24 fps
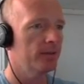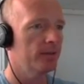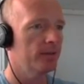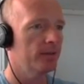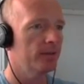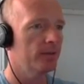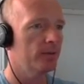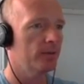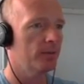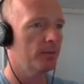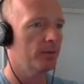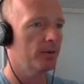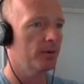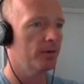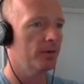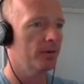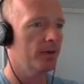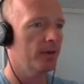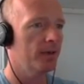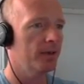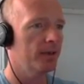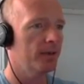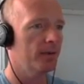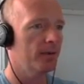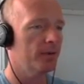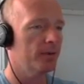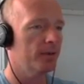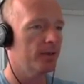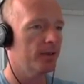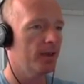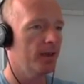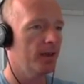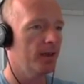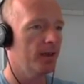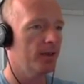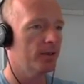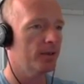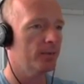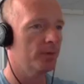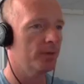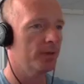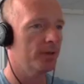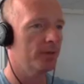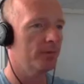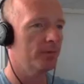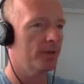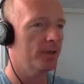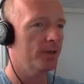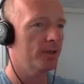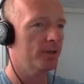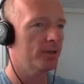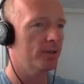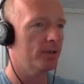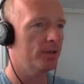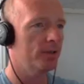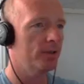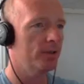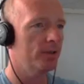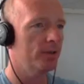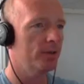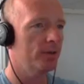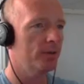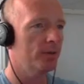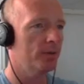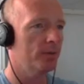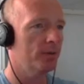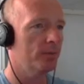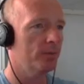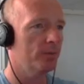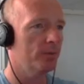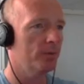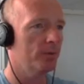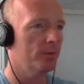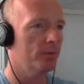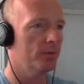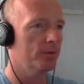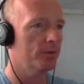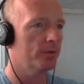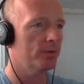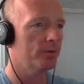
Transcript: Drop a grenade down the stairs. Will it reach? No, it won't.